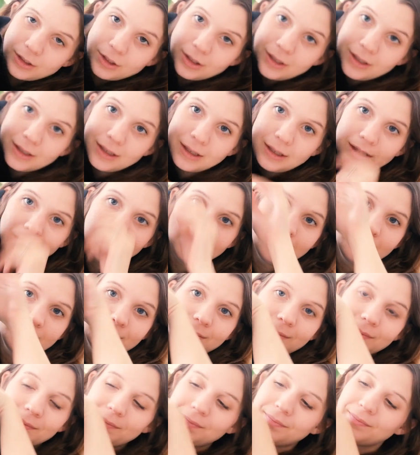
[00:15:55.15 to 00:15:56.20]
Jenny?
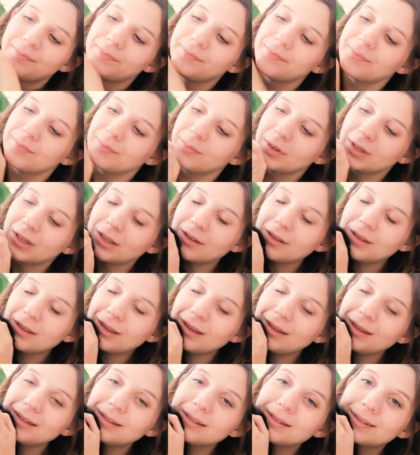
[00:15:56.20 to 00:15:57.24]
What do you
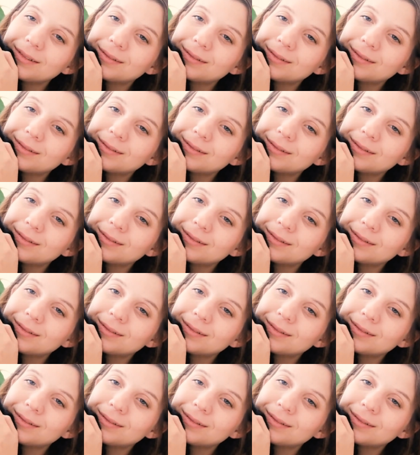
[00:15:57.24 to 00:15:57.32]
think?